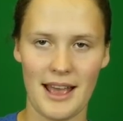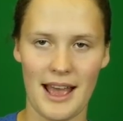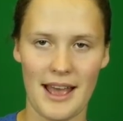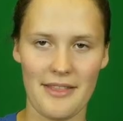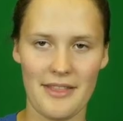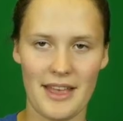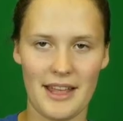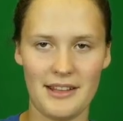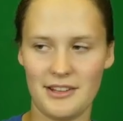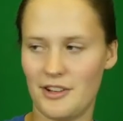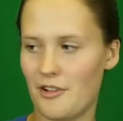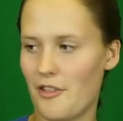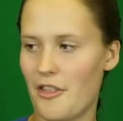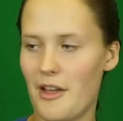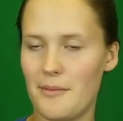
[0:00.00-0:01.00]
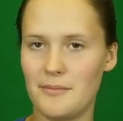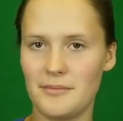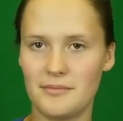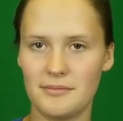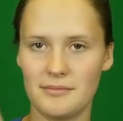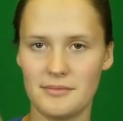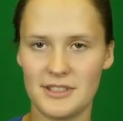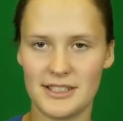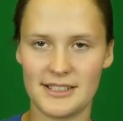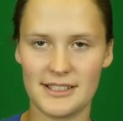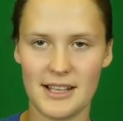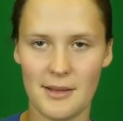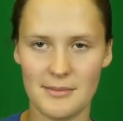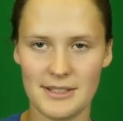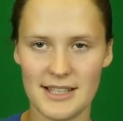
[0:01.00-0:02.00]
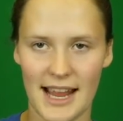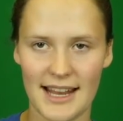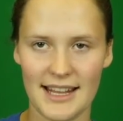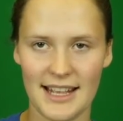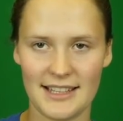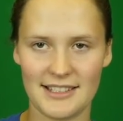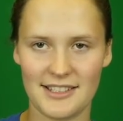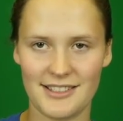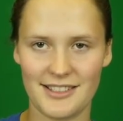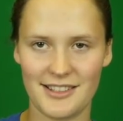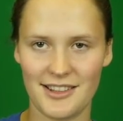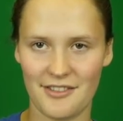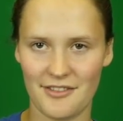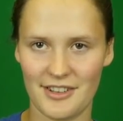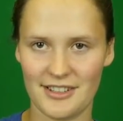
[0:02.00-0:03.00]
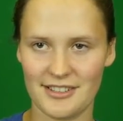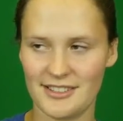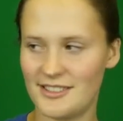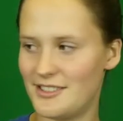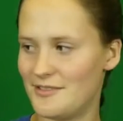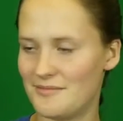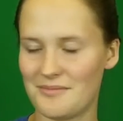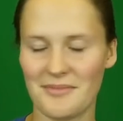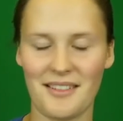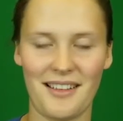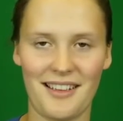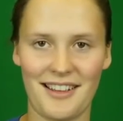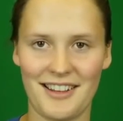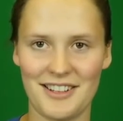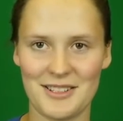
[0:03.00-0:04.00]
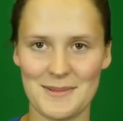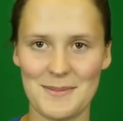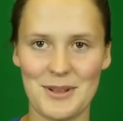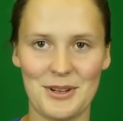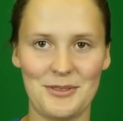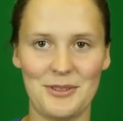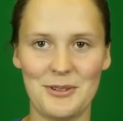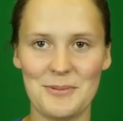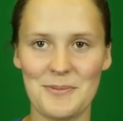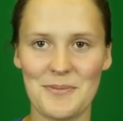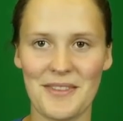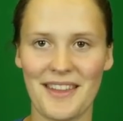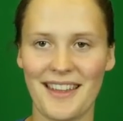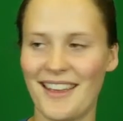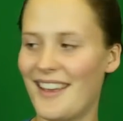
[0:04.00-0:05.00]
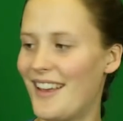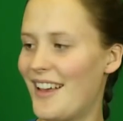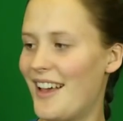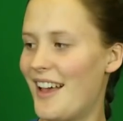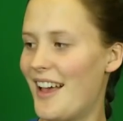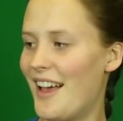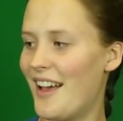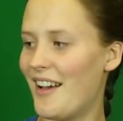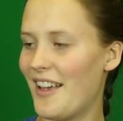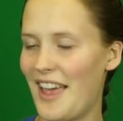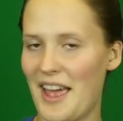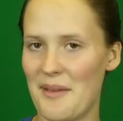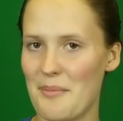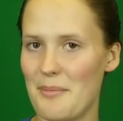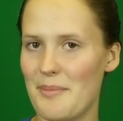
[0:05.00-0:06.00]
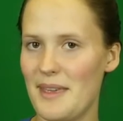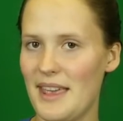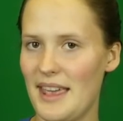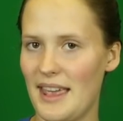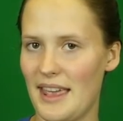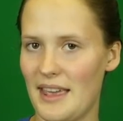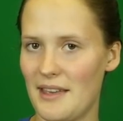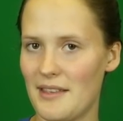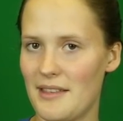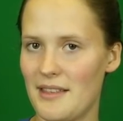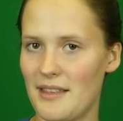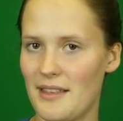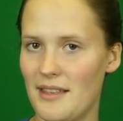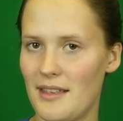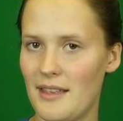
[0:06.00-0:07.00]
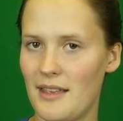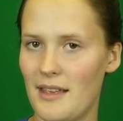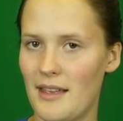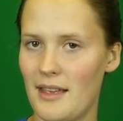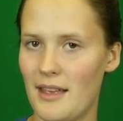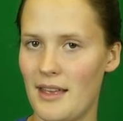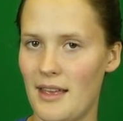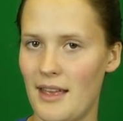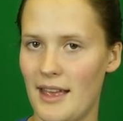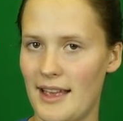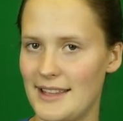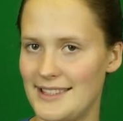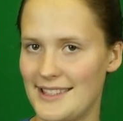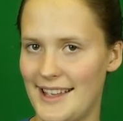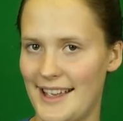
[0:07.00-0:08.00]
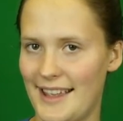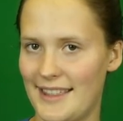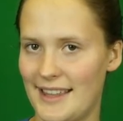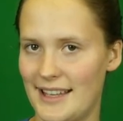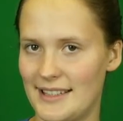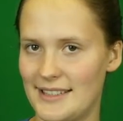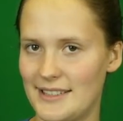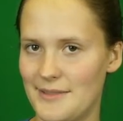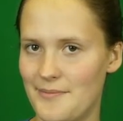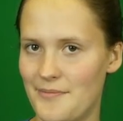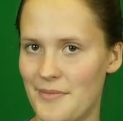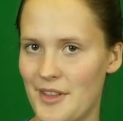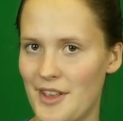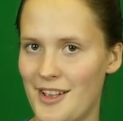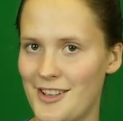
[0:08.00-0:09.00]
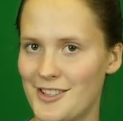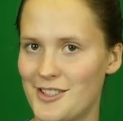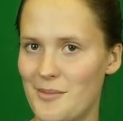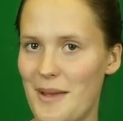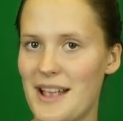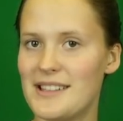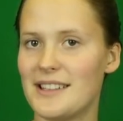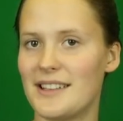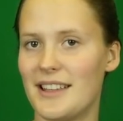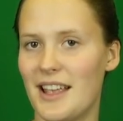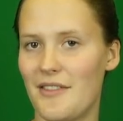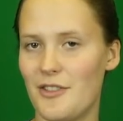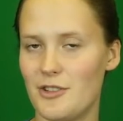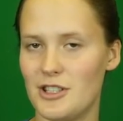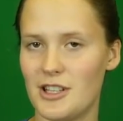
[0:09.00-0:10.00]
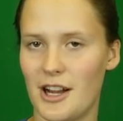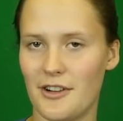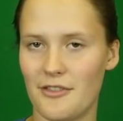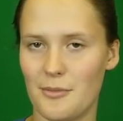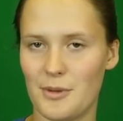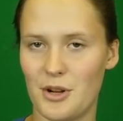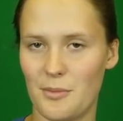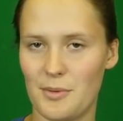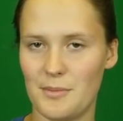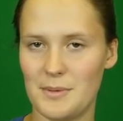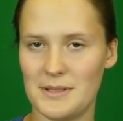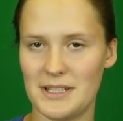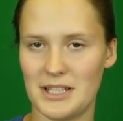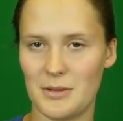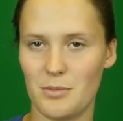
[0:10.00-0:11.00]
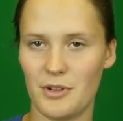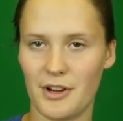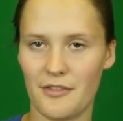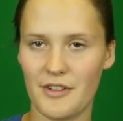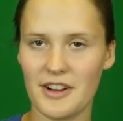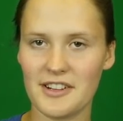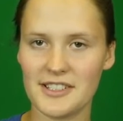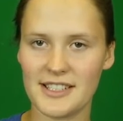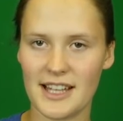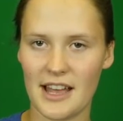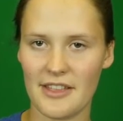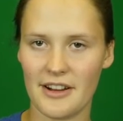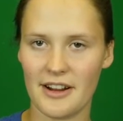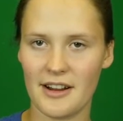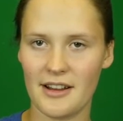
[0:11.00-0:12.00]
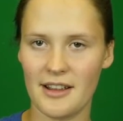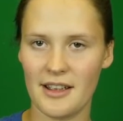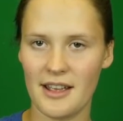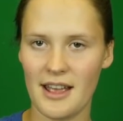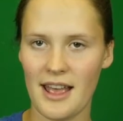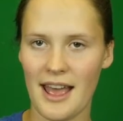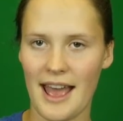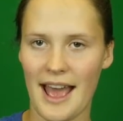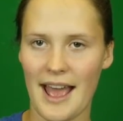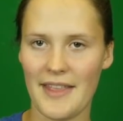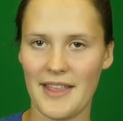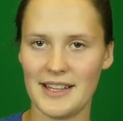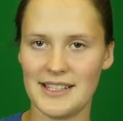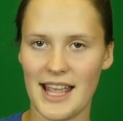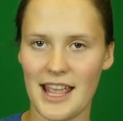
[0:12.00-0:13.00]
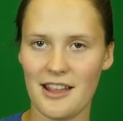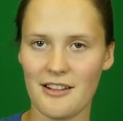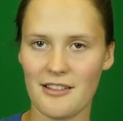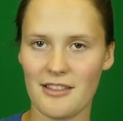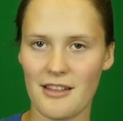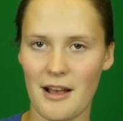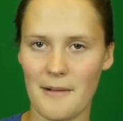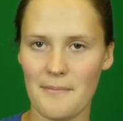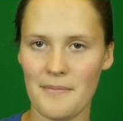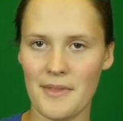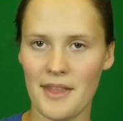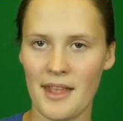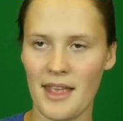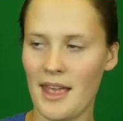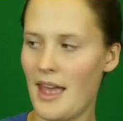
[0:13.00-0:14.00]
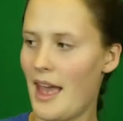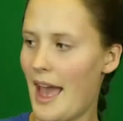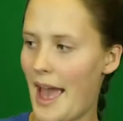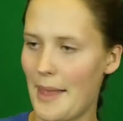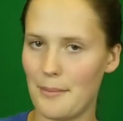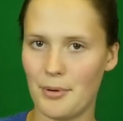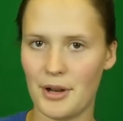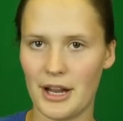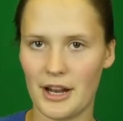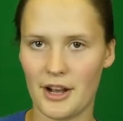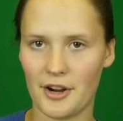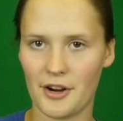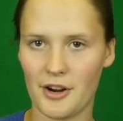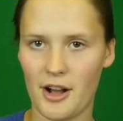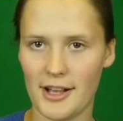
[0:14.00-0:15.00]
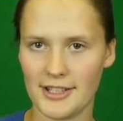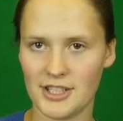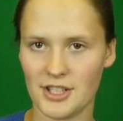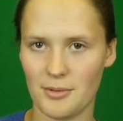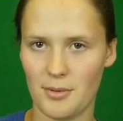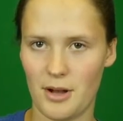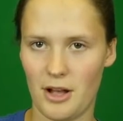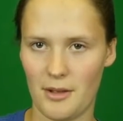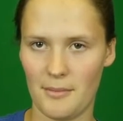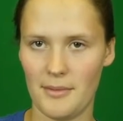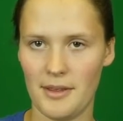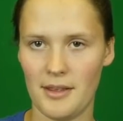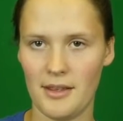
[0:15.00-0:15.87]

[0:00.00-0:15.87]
and then your thumb just comes tight against the fist, and it's beautiful. Okay, B is like this. So basically if you start from an open position, pull your fingers together, and then take your thumb and put it across your palm.